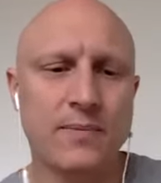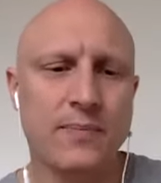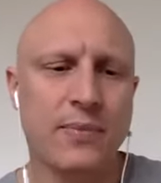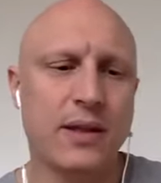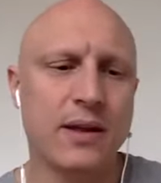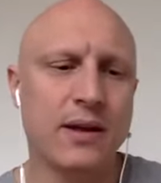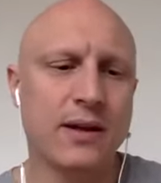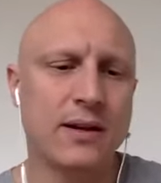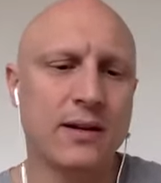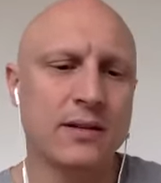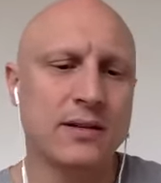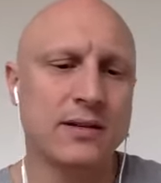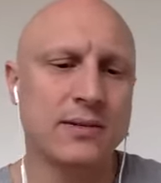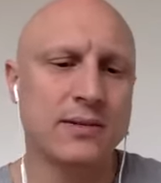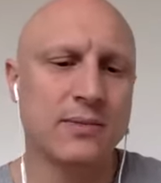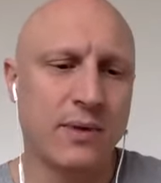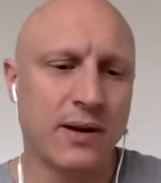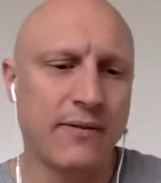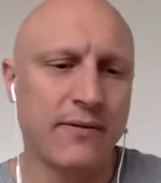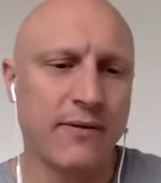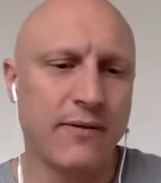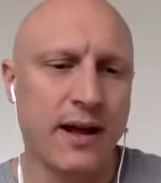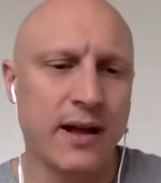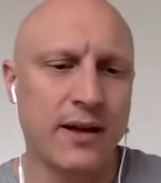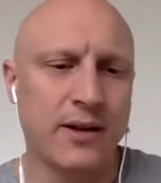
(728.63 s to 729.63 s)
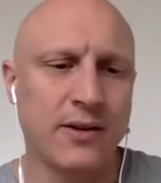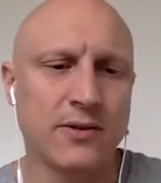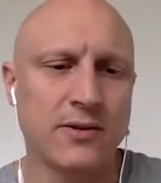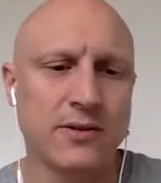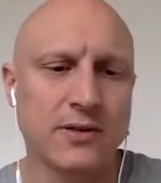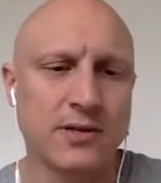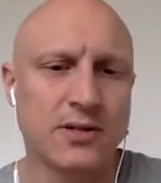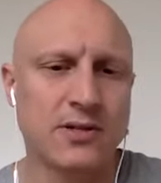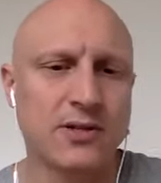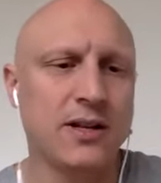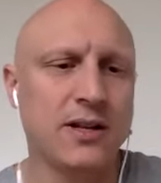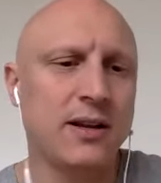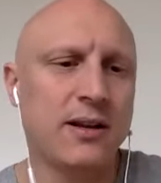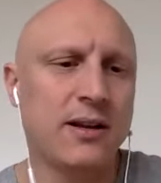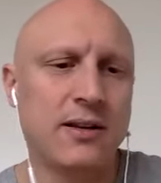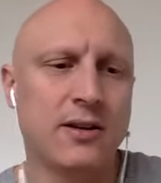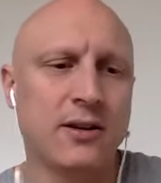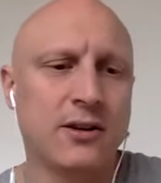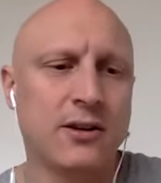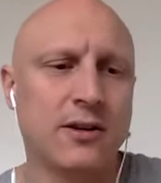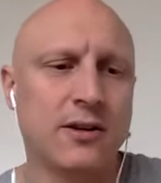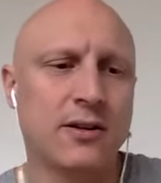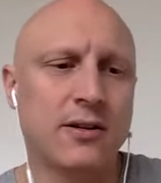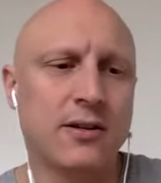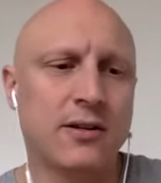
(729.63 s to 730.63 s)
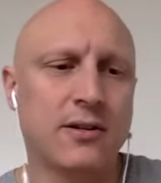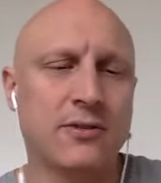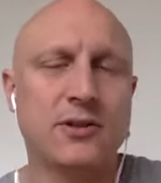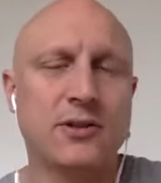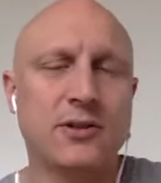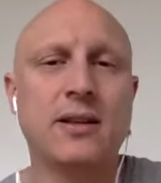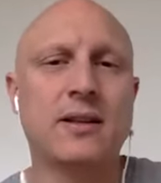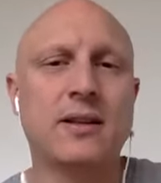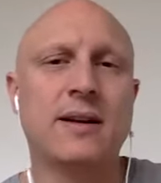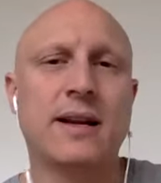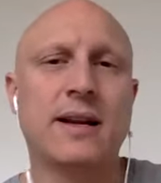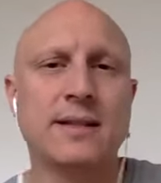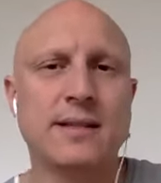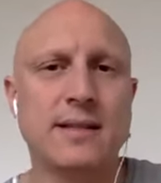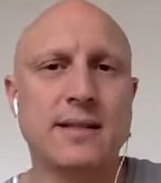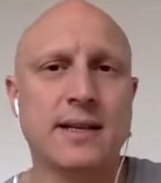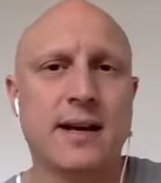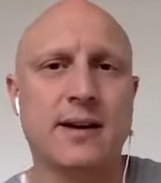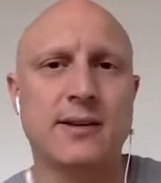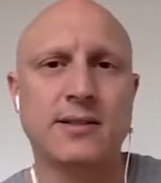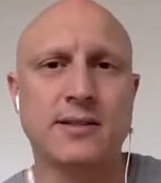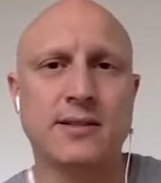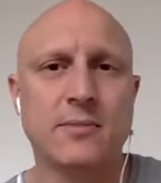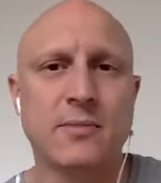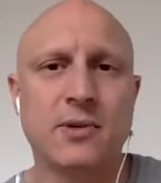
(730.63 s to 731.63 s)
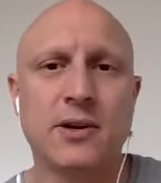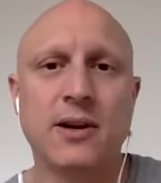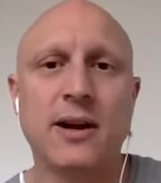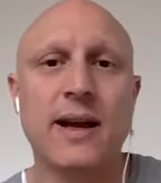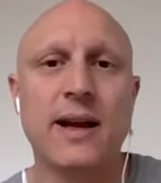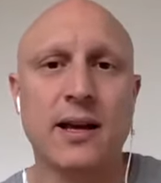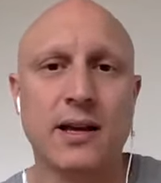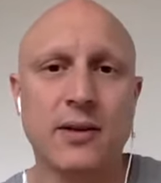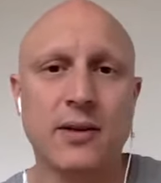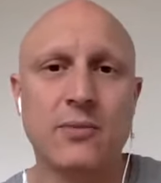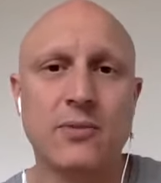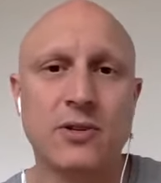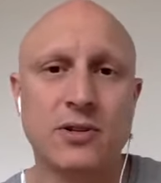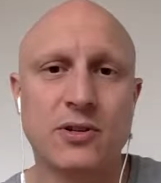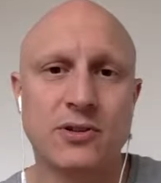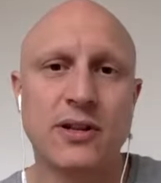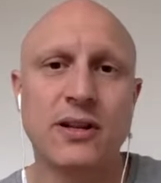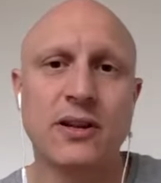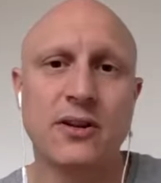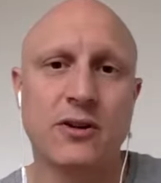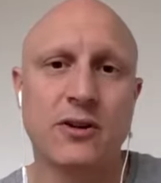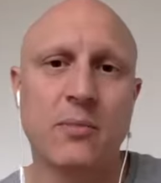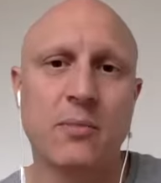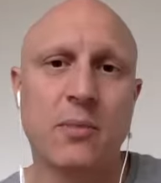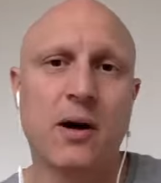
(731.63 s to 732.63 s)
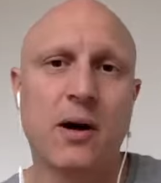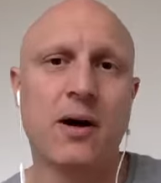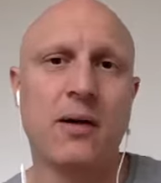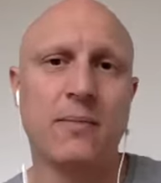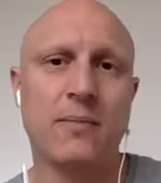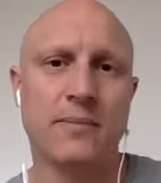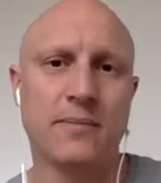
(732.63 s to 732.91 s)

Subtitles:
And one value is treat the next customer like you would treat your mom.